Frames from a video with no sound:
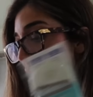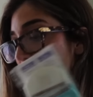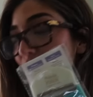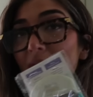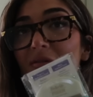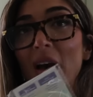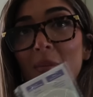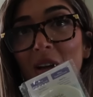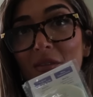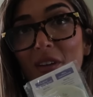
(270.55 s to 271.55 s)
I got
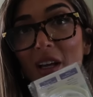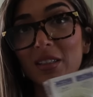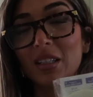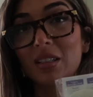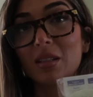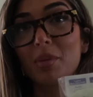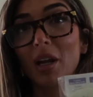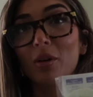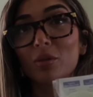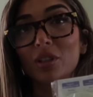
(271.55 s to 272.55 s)
fabric fixers, but
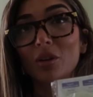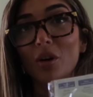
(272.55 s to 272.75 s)
I also